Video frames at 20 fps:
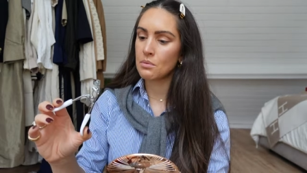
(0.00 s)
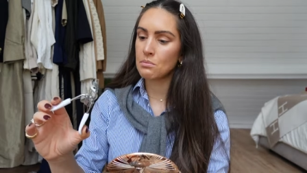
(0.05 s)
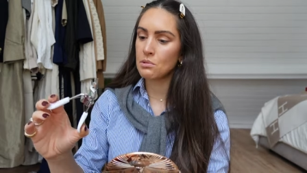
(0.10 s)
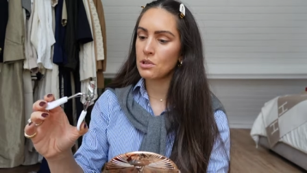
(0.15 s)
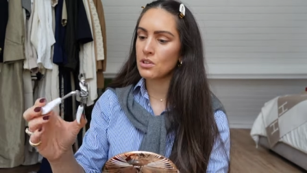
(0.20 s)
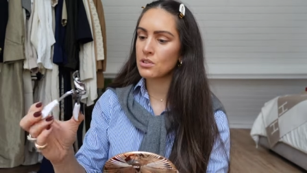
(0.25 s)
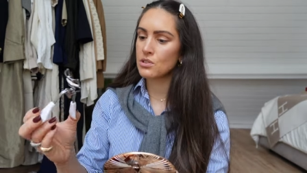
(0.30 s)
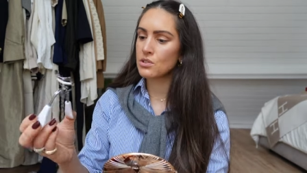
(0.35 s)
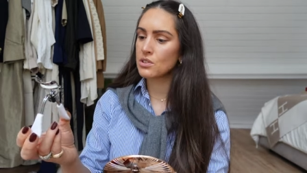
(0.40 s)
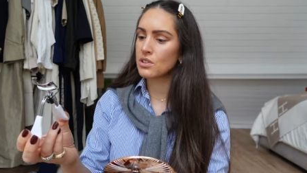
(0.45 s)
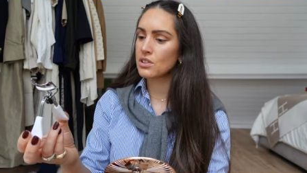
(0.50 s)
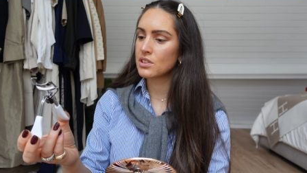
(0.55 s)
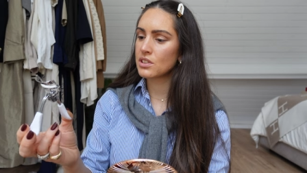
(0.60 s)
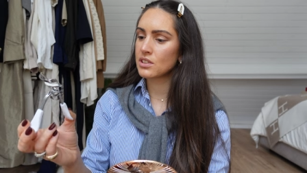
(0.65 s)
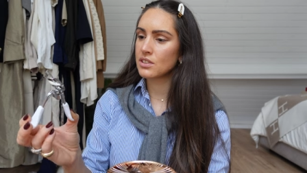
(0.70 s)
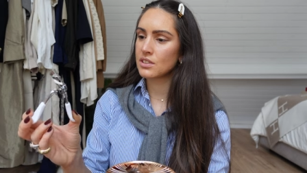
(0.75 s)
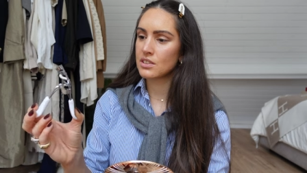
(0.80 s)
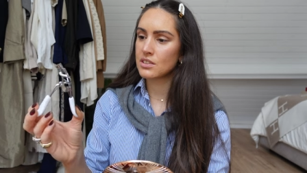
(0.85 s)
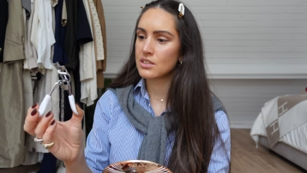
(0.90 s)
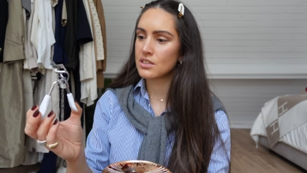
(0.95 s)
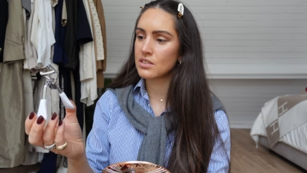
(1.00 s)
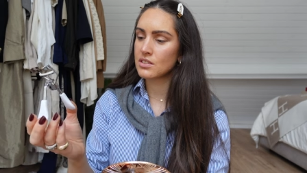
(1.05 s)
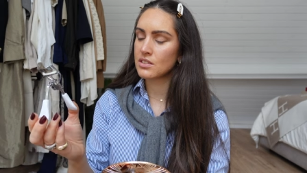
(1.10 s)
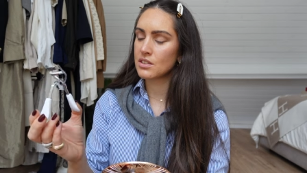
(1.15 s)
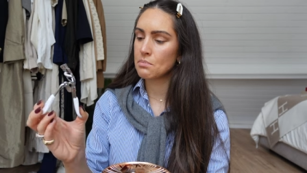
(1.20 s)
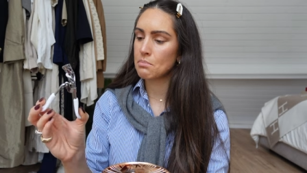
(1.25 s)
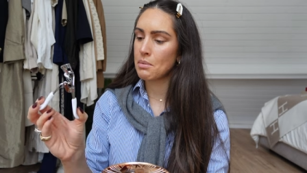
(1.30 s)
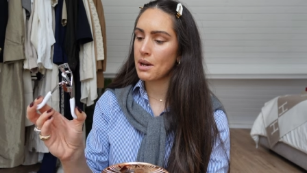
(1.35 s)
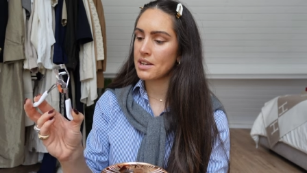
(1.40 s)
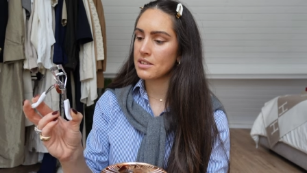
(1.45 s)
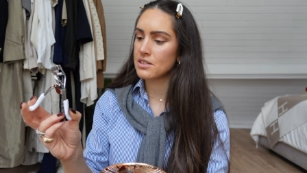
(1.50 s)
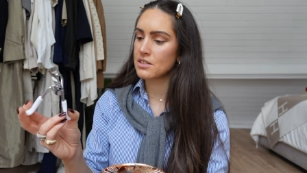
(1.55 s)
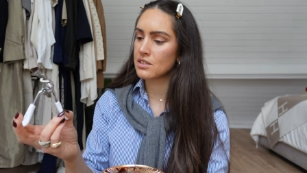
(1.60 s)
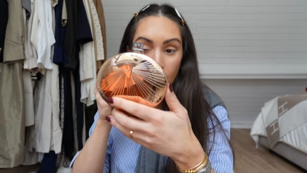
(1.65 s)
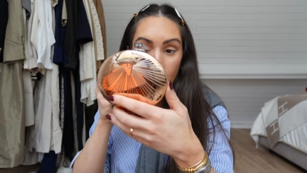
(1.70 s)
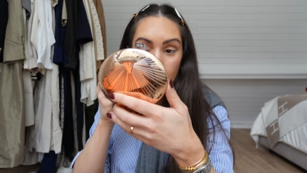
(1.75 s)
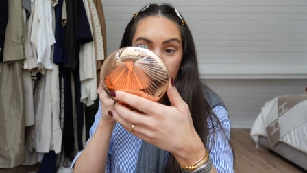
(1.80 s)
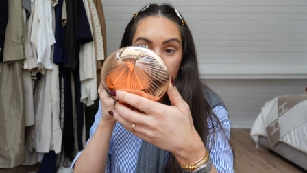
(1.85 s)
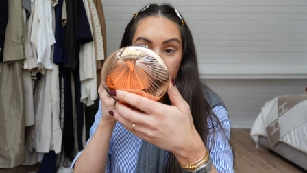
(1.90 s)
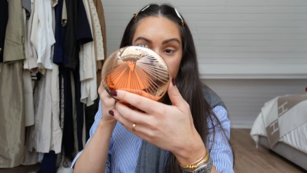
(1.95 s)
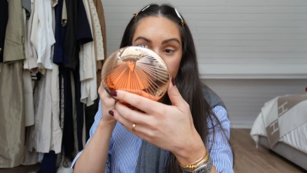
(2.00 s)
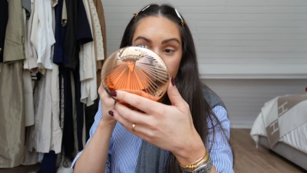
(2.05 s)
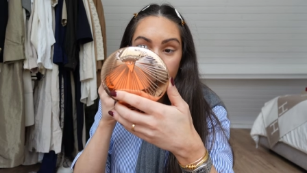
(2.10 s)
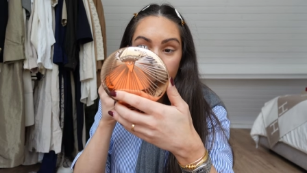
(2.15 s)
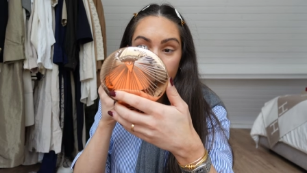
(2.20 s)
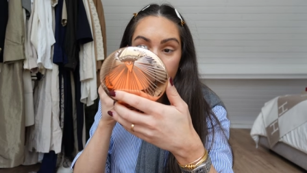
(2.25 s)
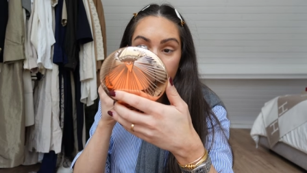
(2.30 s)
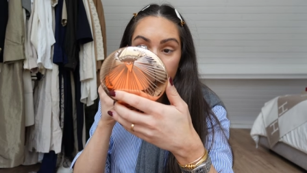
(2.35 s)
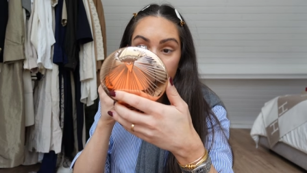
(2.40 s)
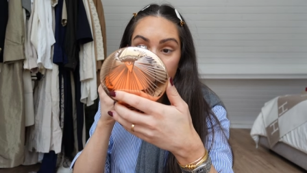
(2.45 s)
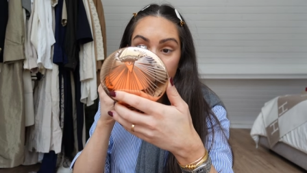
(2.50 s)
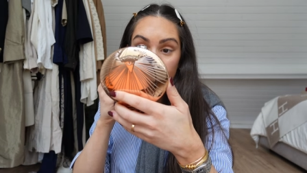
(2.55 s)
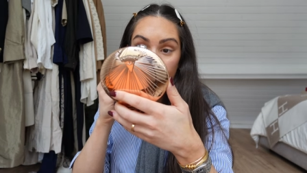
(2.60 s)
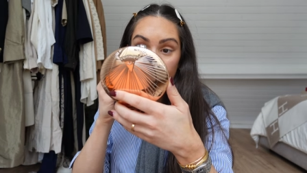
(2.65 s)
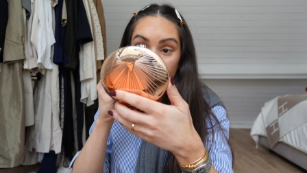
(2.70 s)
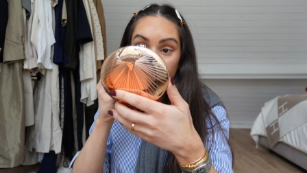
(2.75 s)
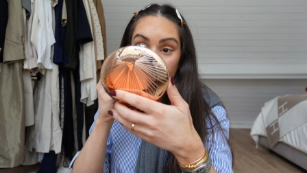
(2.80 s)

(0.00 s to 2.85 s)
I'm not certain this is the best type of product for